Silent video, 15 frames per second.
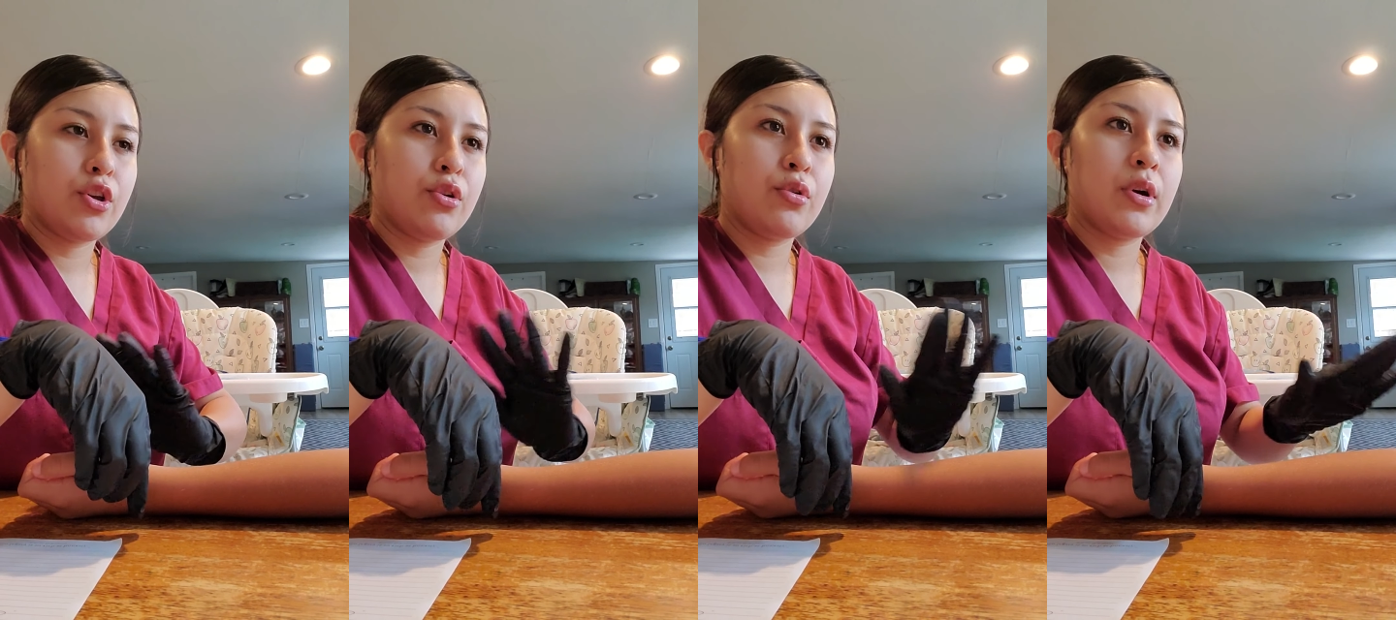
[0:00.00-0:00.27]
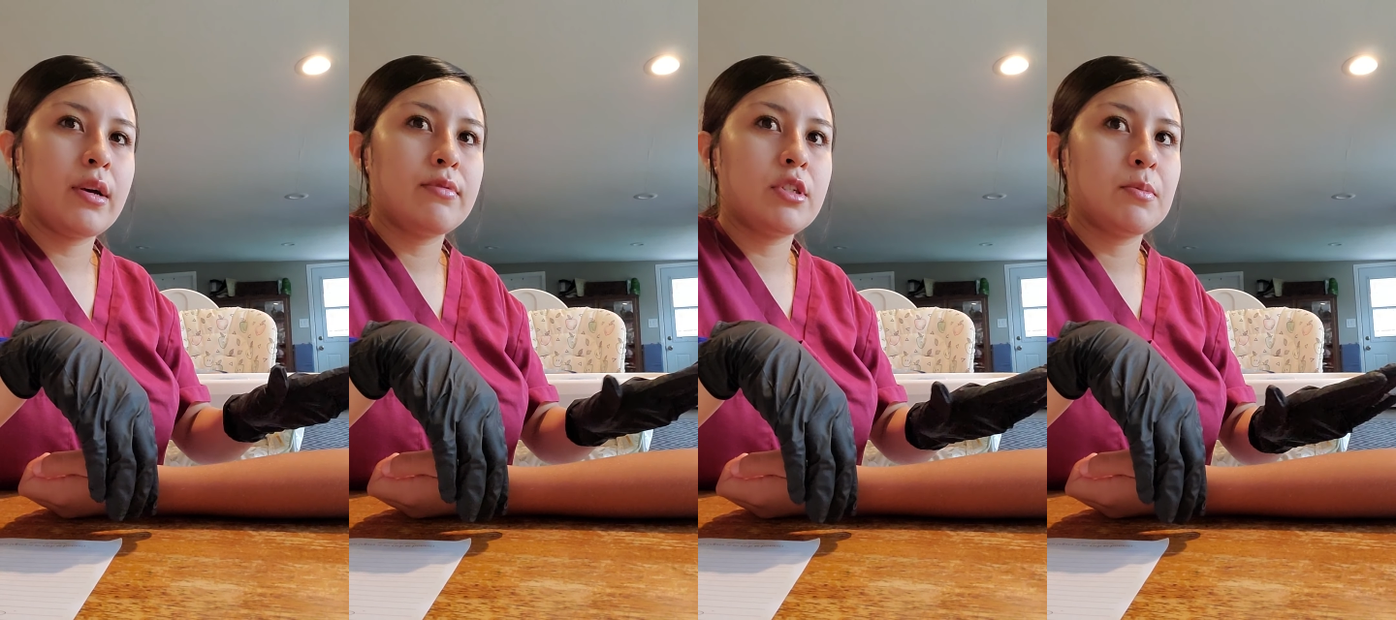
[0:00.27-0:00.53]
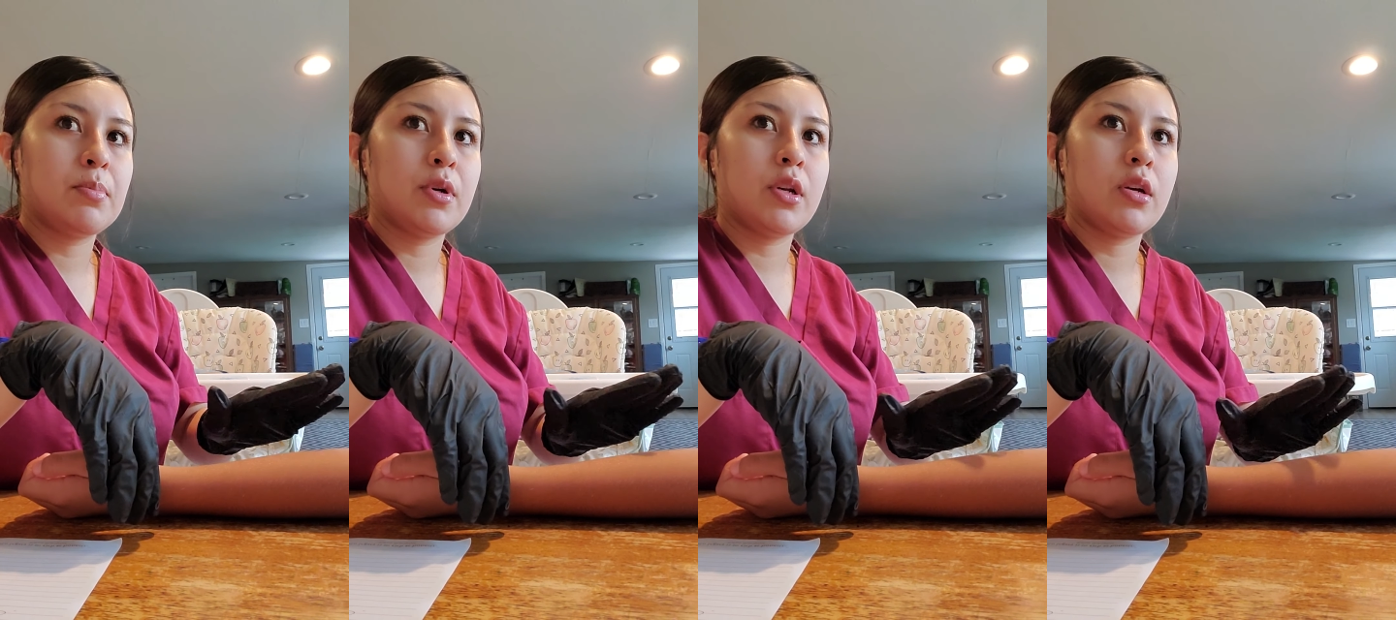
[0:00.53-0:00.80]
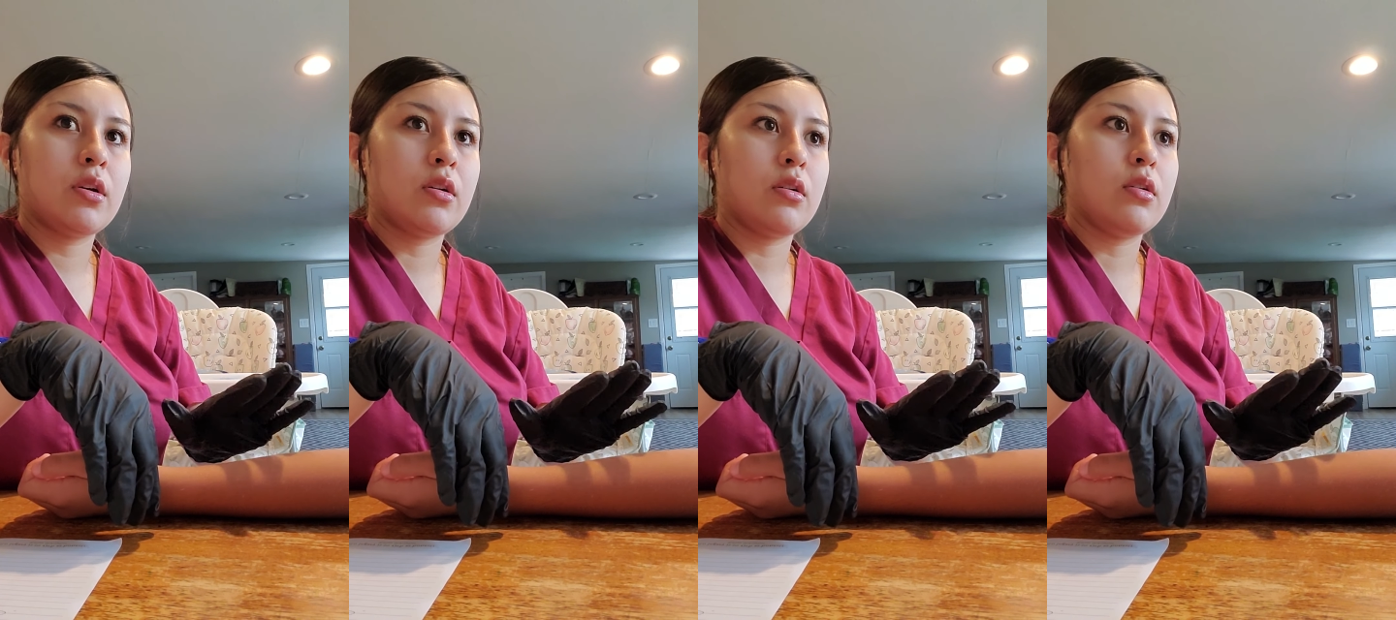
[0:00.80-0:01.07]
You don't have to
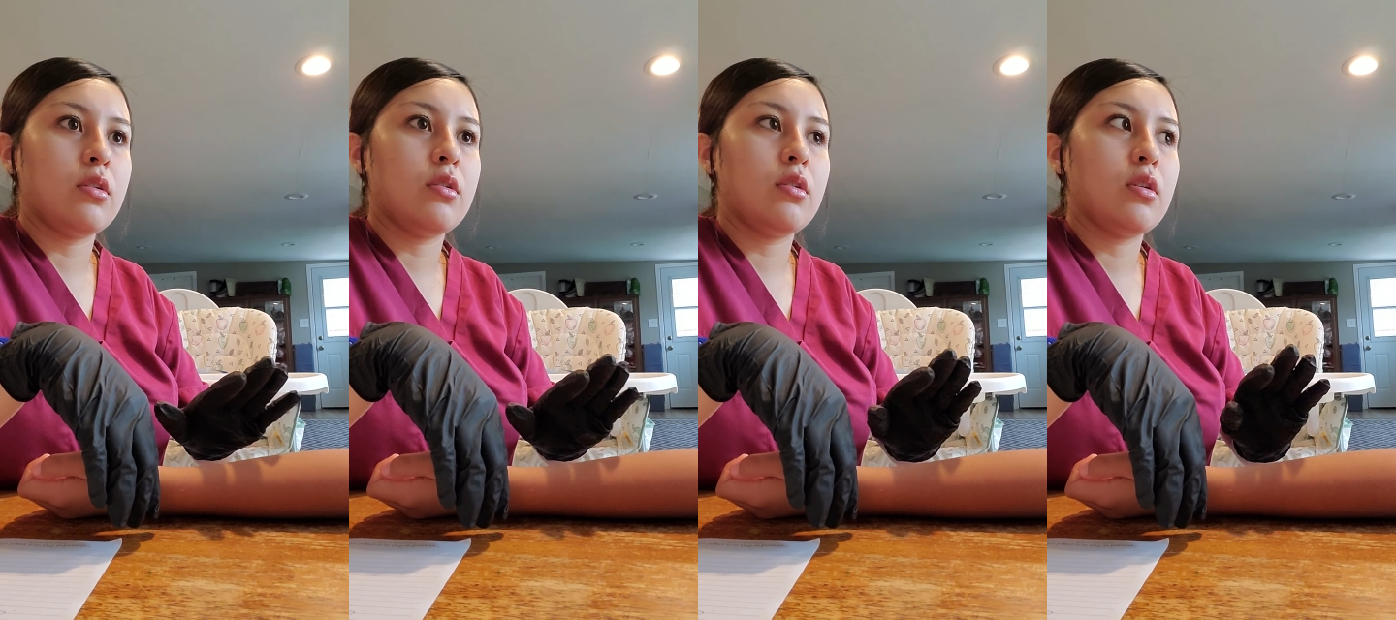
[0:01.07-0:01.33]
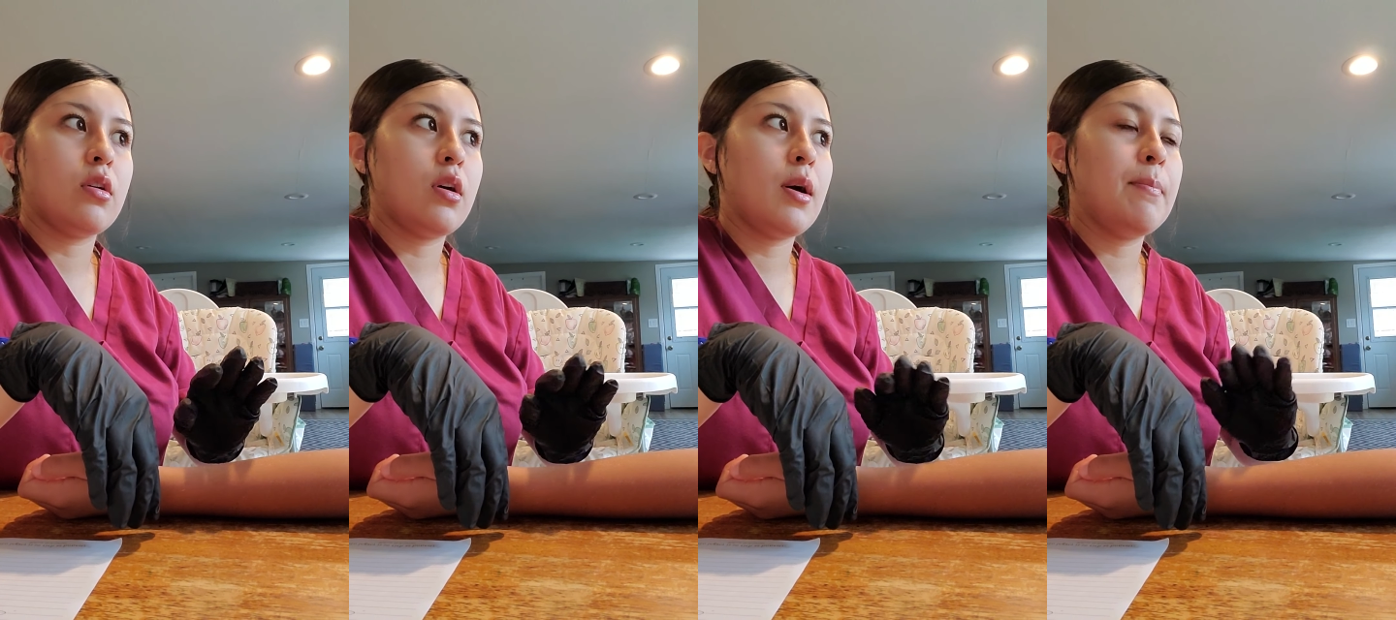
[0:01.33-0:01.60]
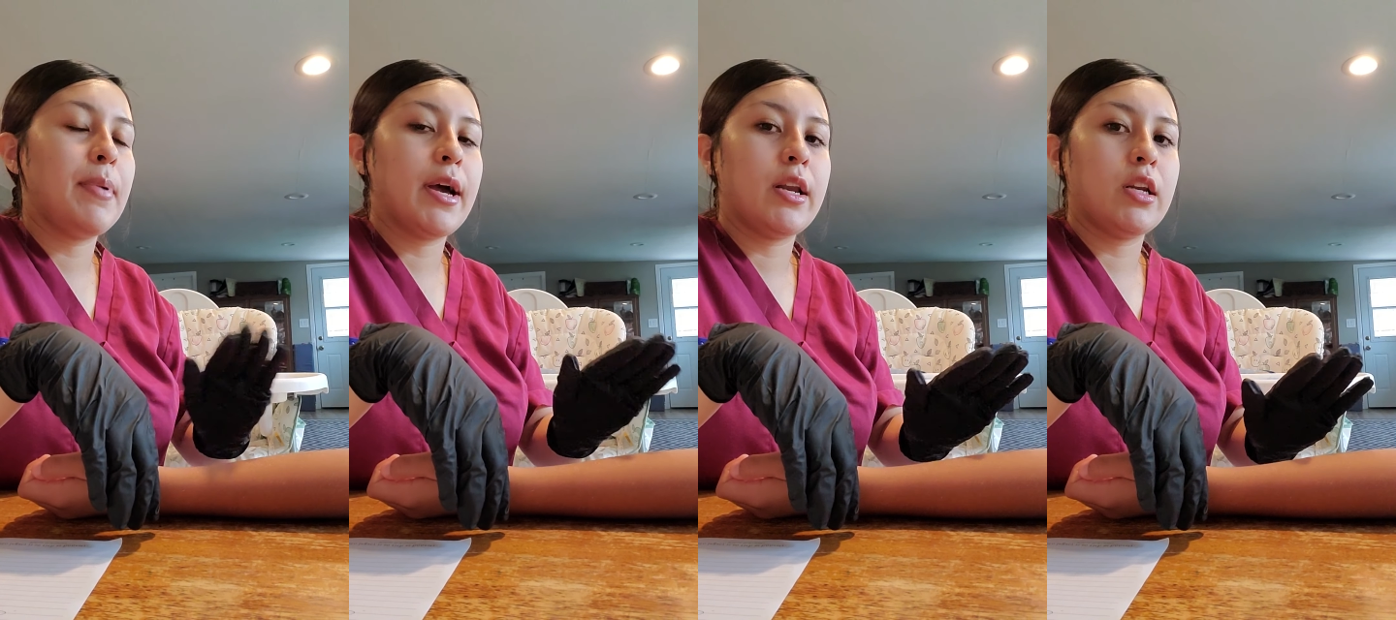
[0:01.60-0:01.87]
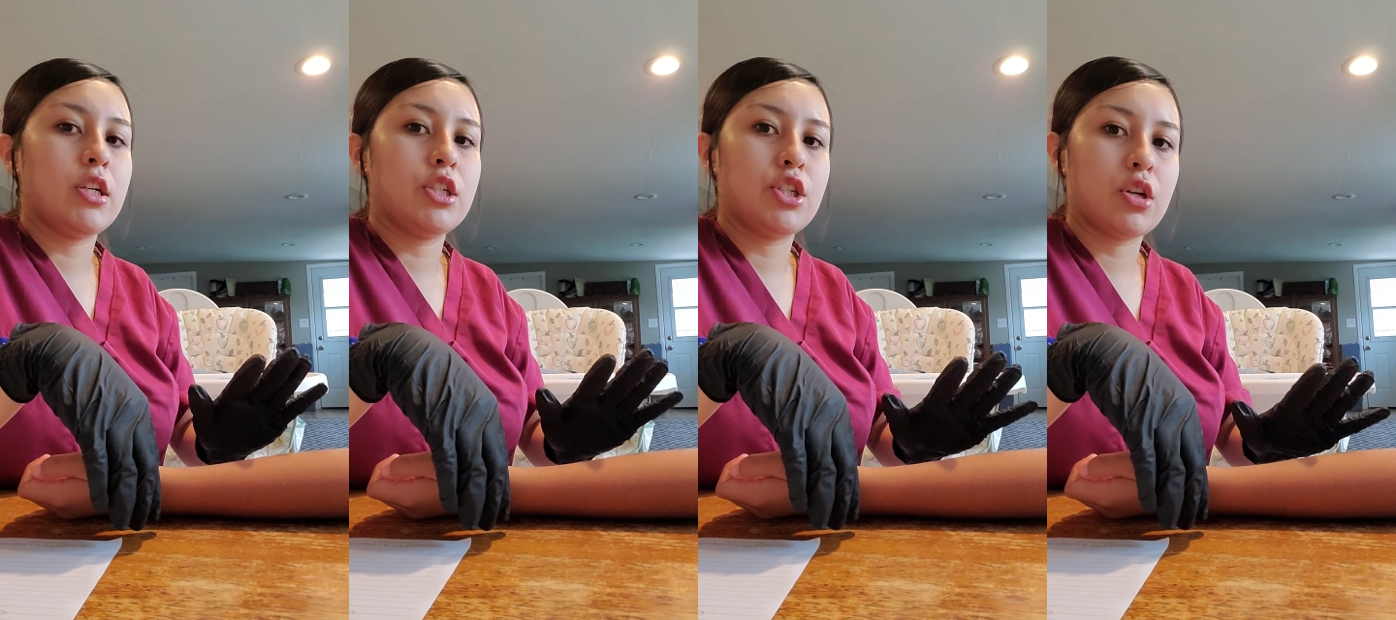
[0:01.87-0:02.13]
put a
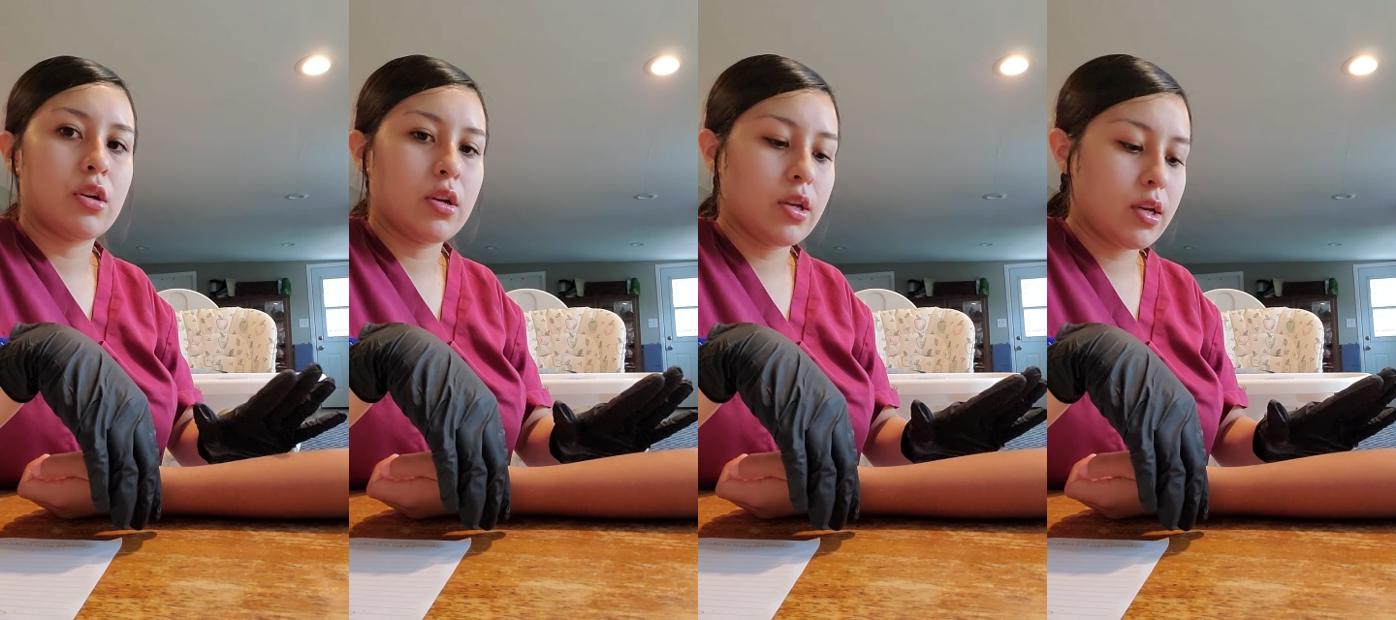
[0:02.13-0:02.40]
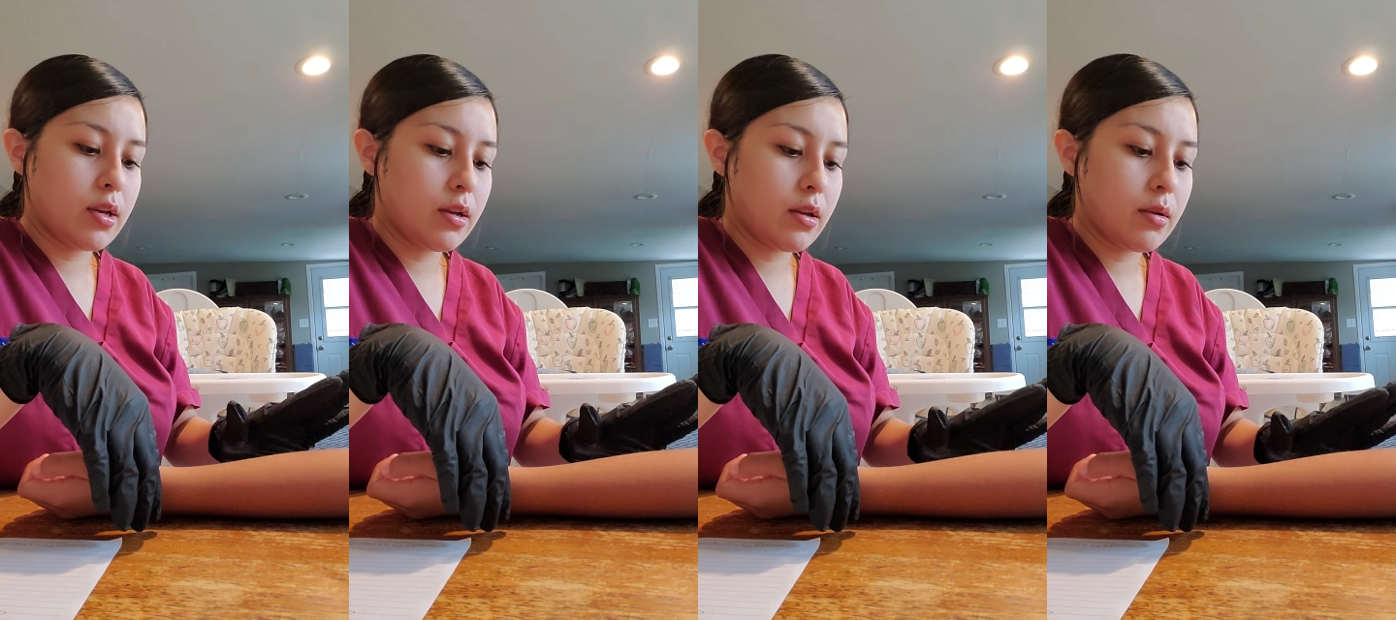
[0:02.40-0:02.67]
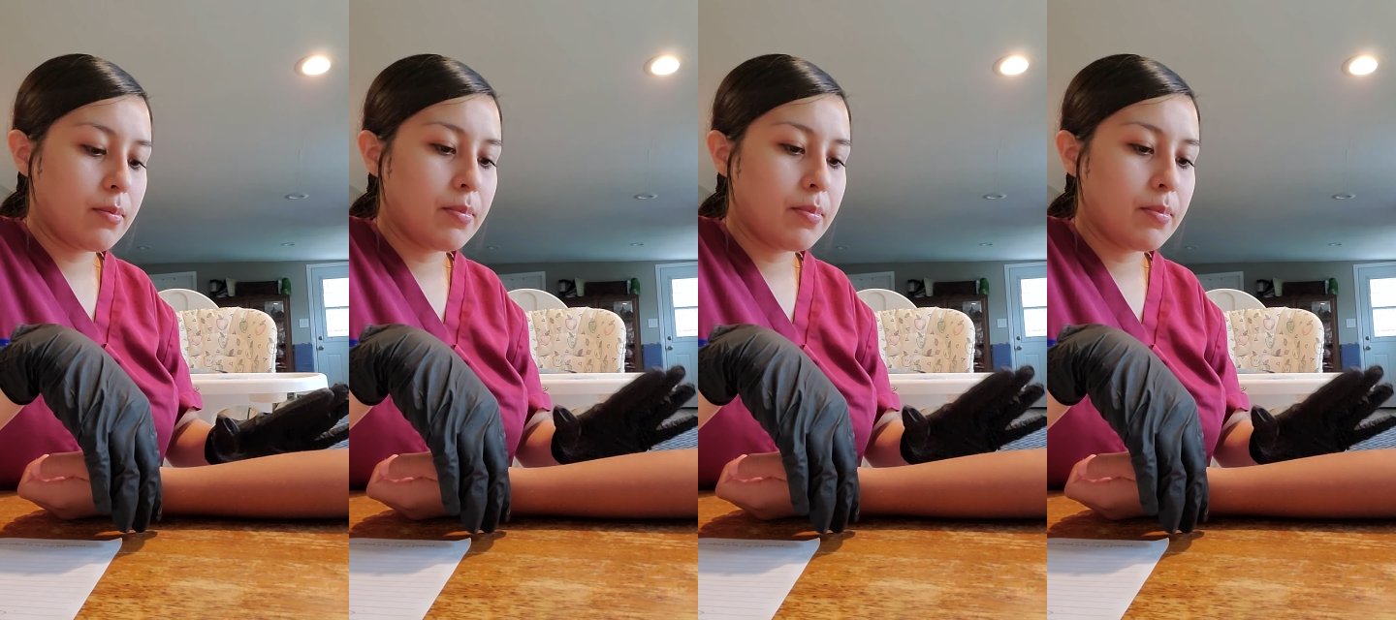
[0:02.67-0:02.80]
bandage on it,